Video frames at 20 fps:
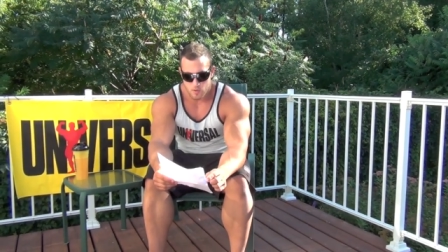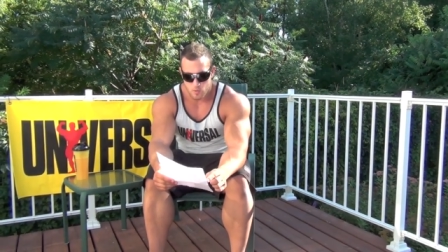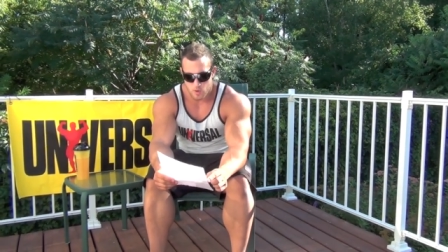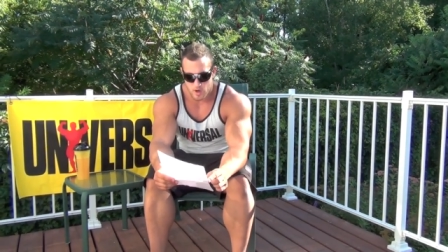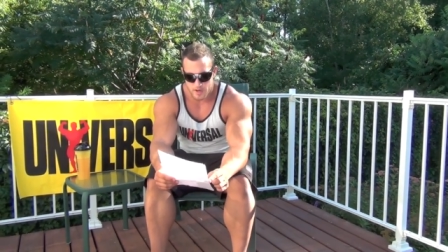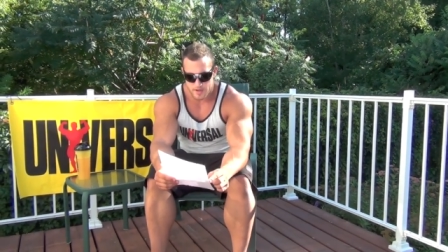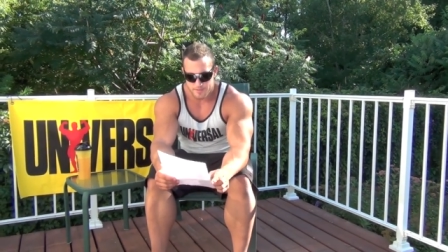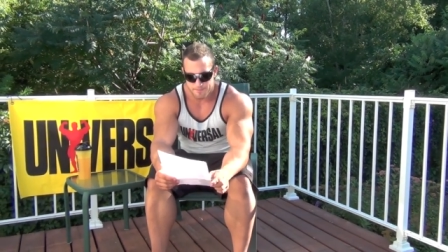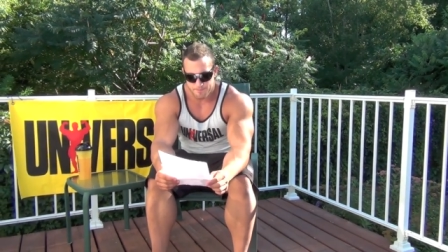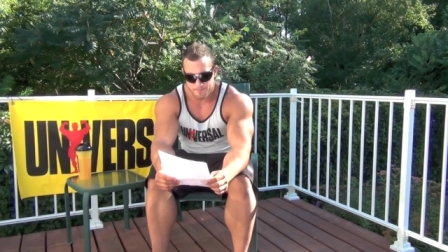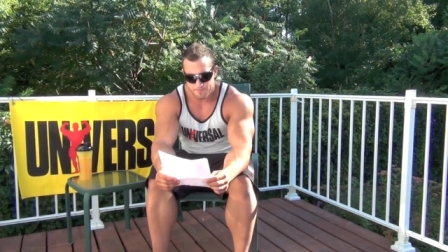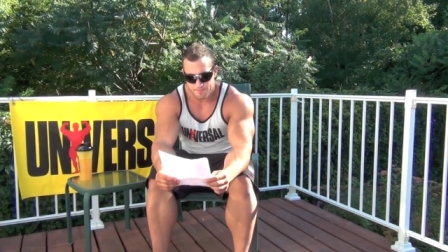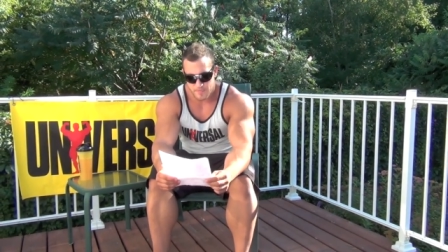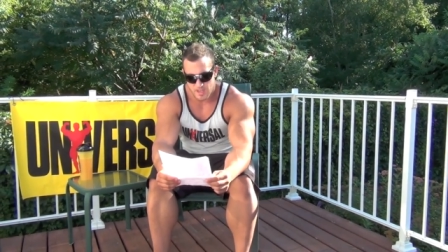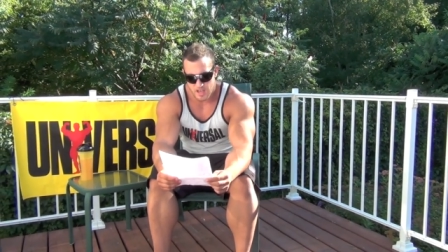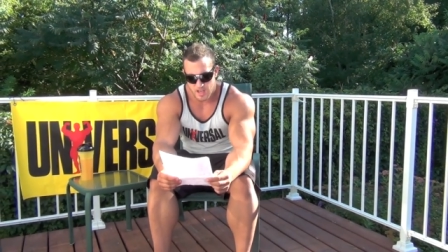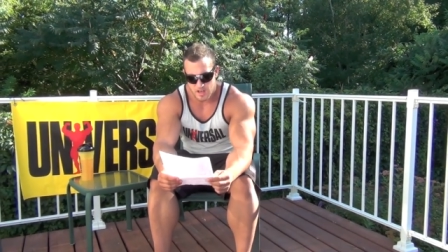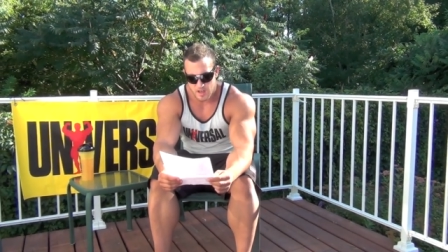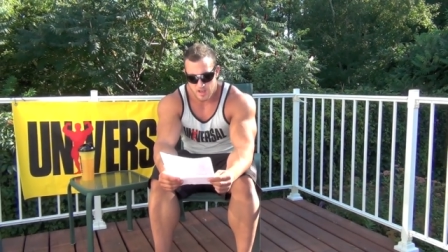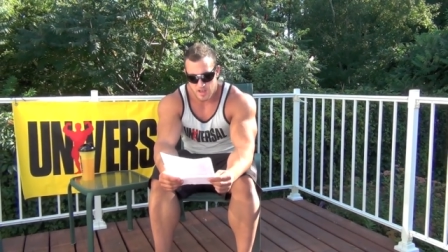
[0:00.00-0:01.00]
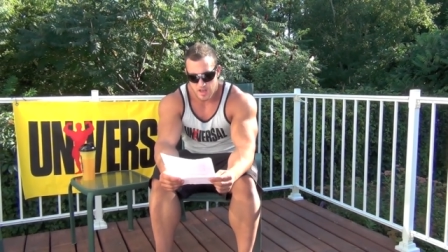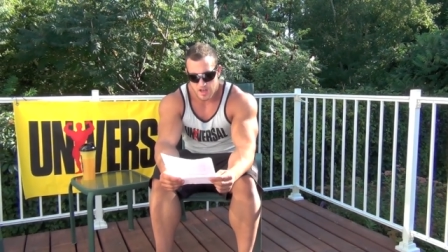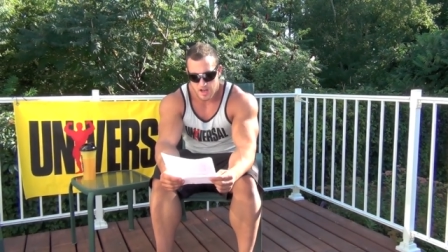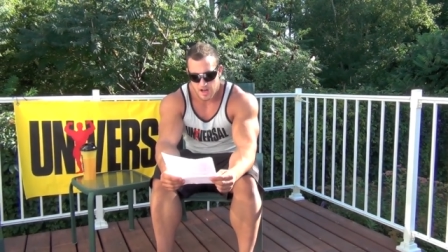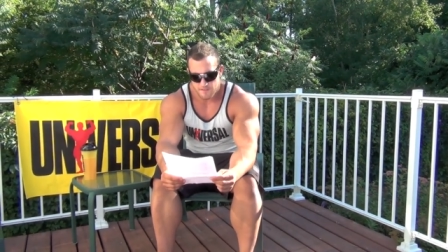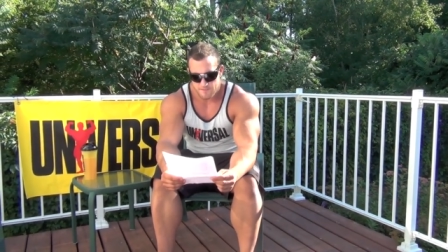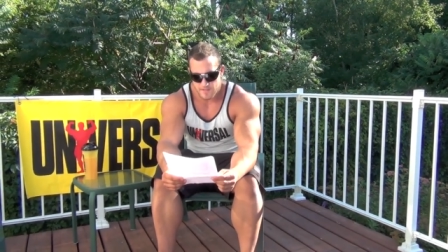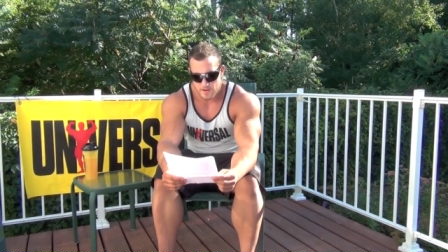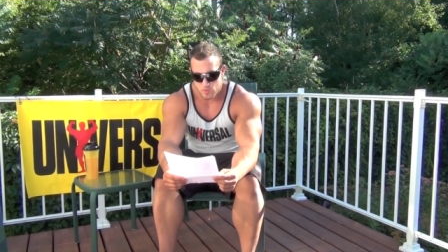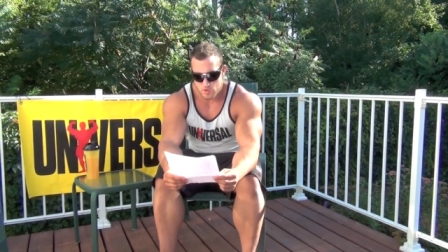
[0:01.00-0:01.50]
One,
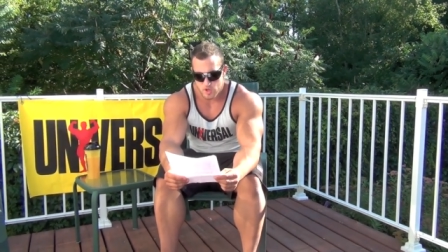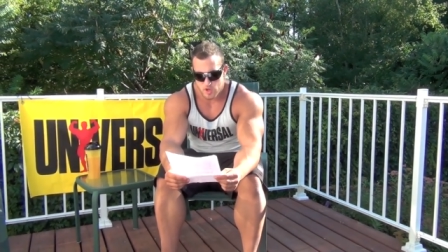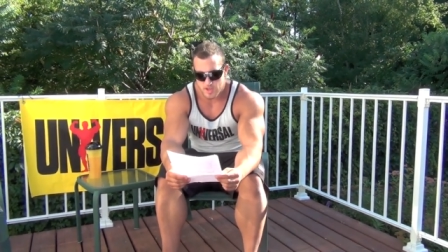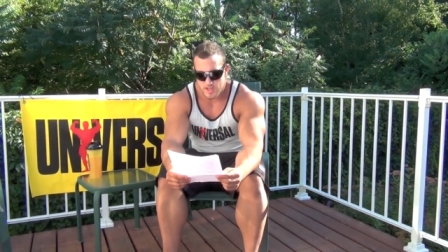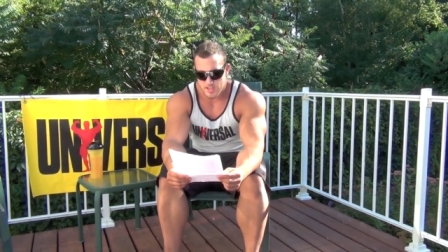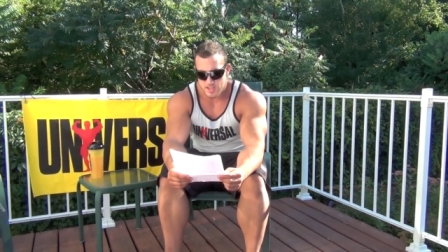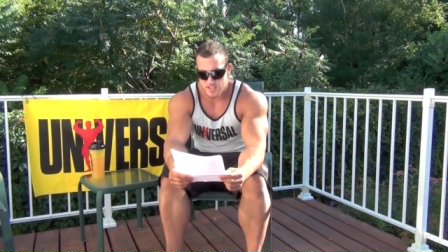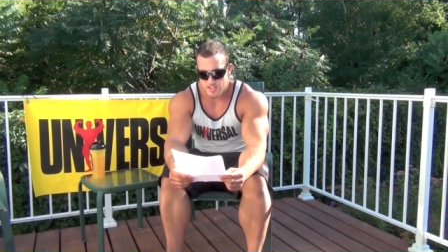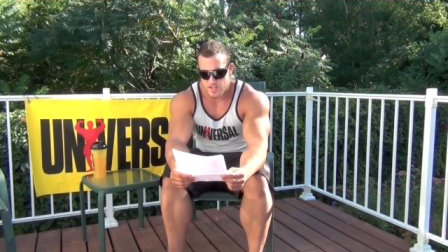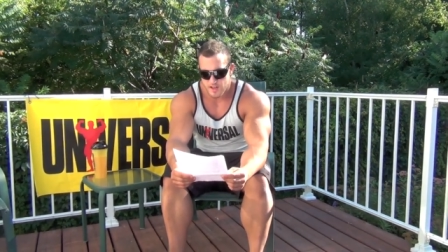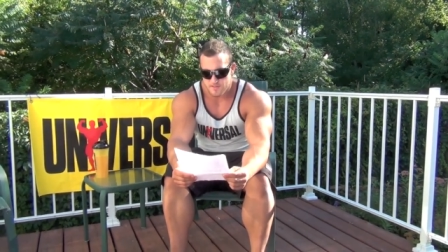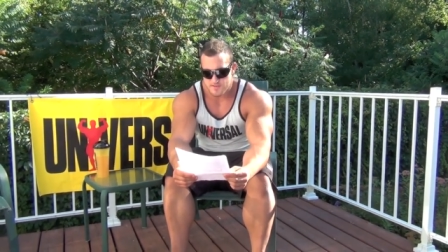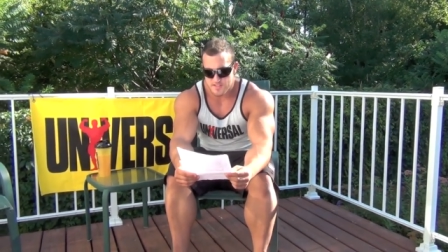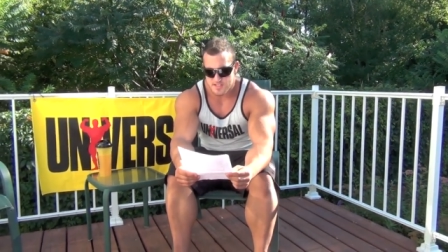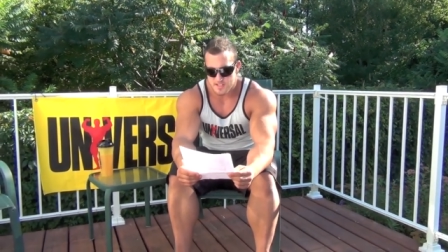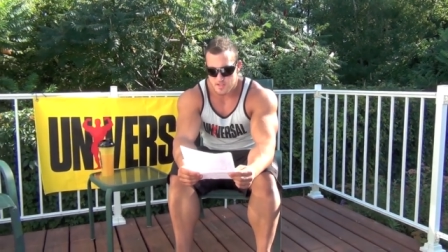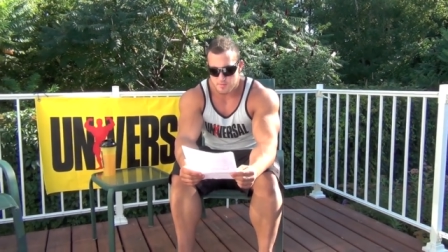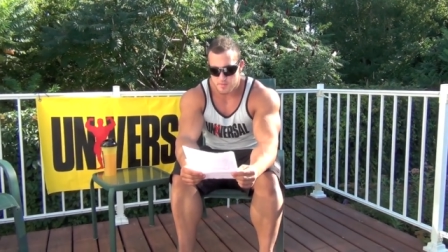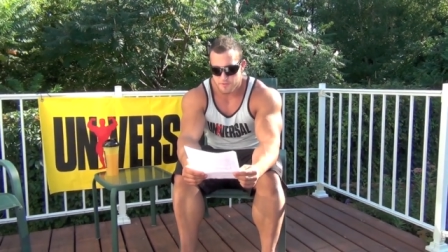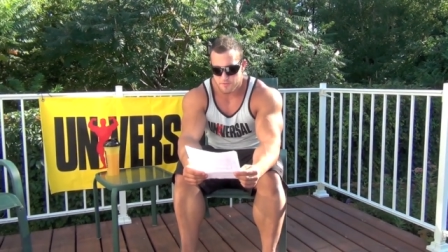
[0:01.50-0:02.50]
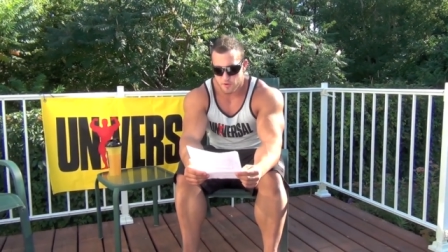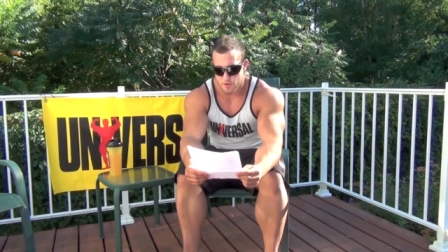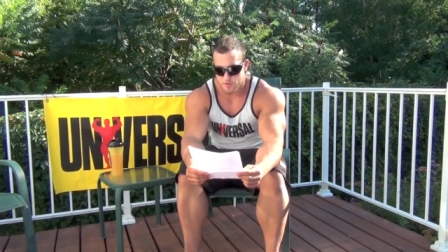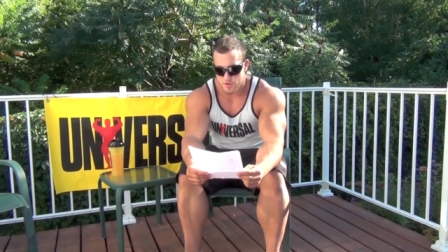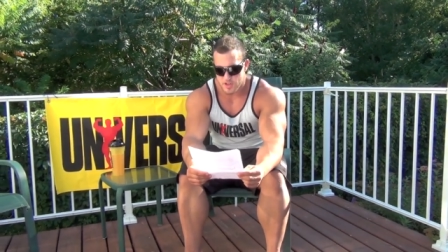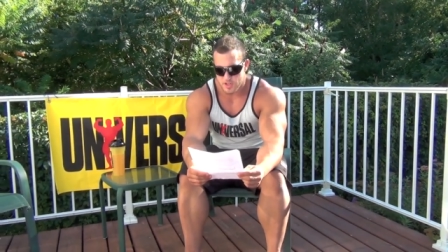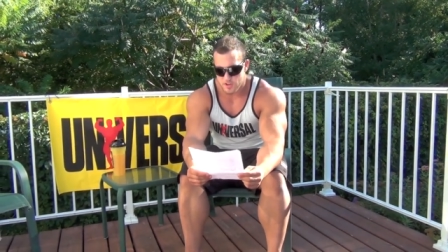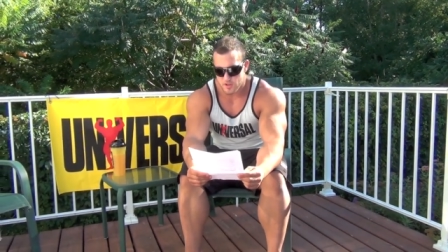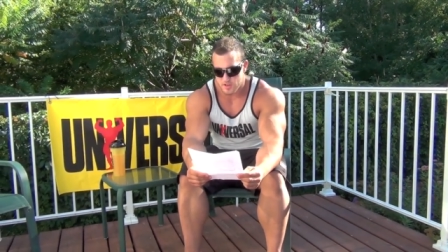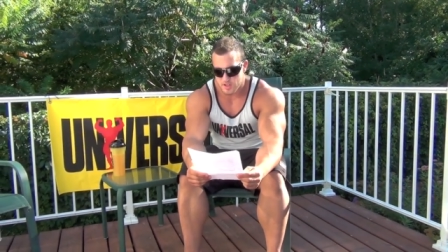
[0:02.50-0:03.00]
how fat will you get in the off-season before
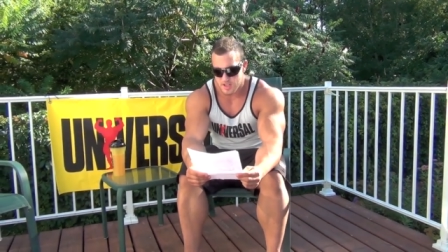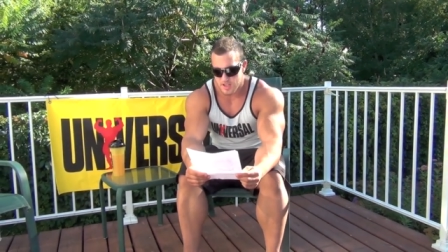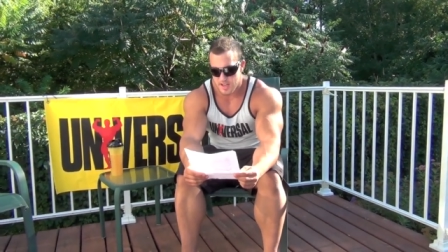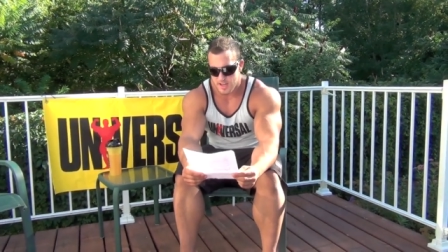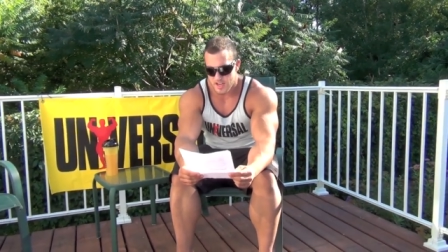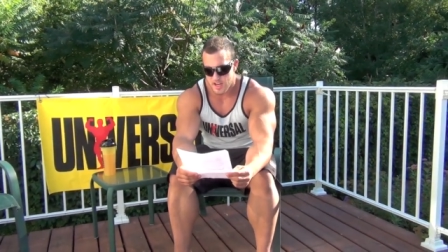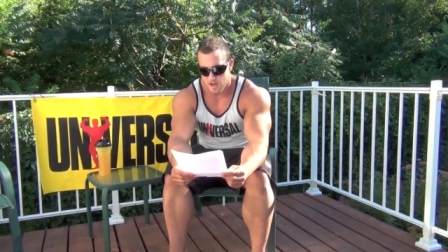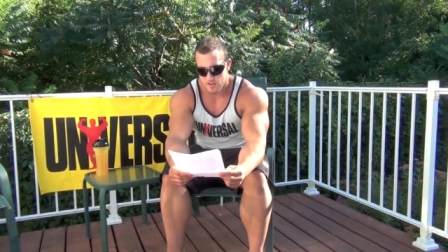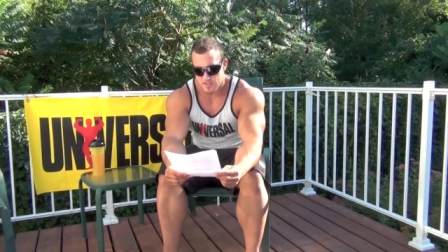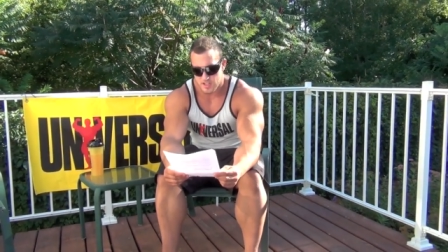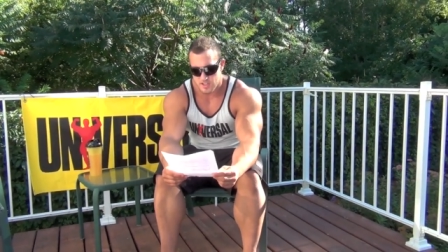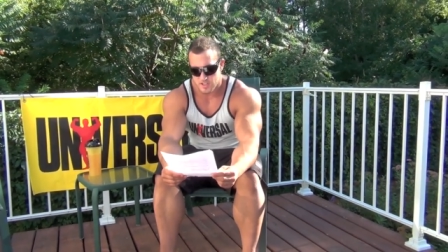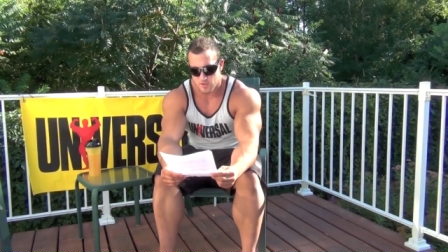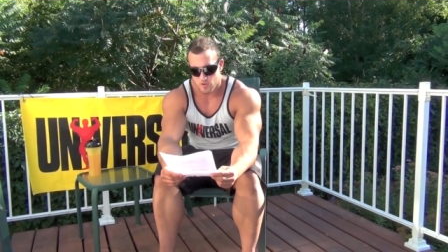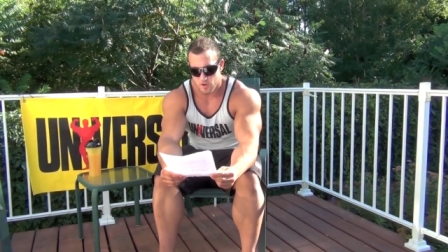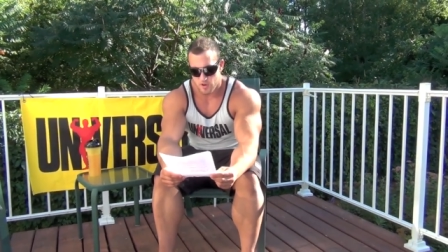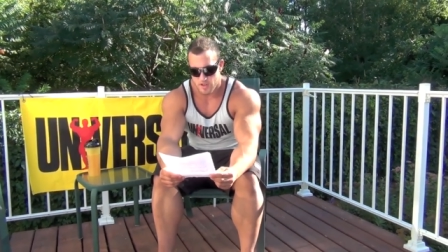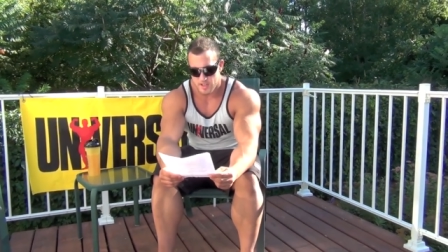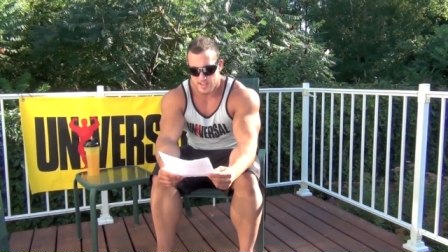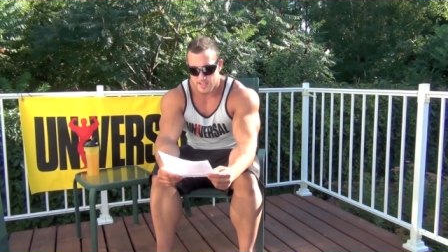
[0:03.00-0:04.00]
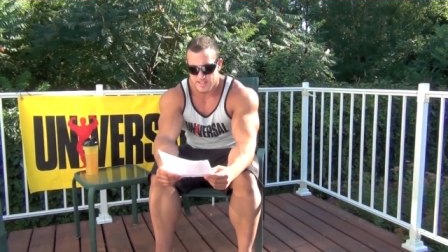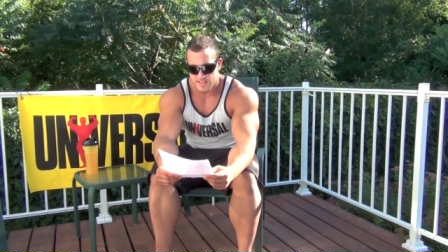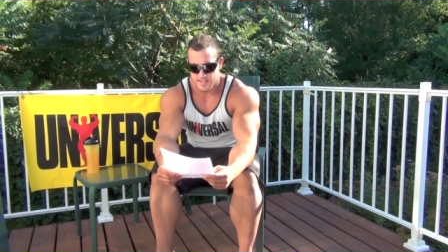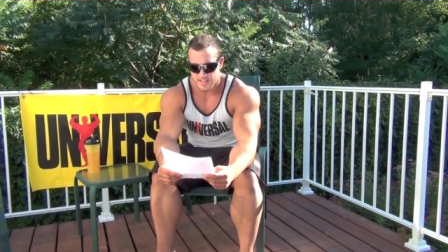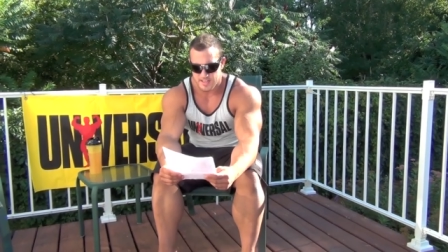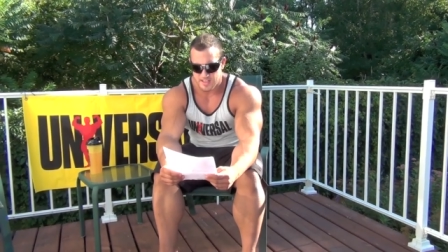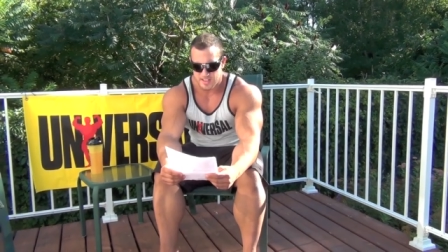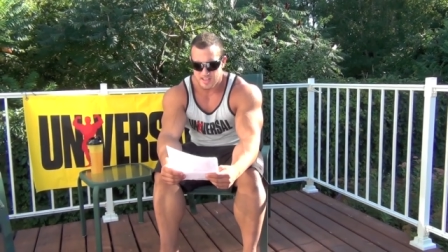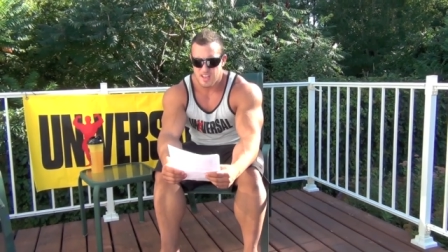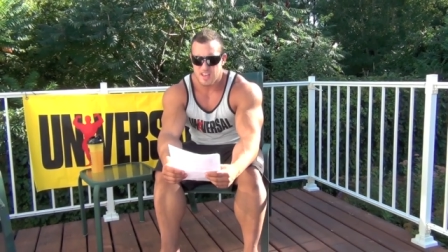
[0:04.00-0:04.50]
your duty and now that you are ate
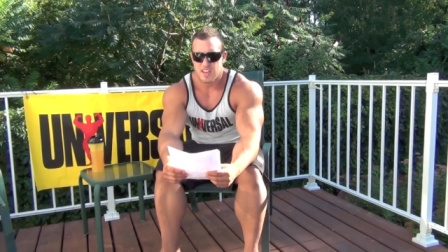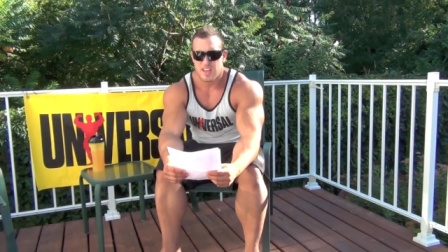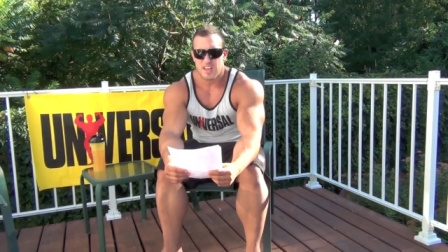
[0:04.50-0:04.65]
clean?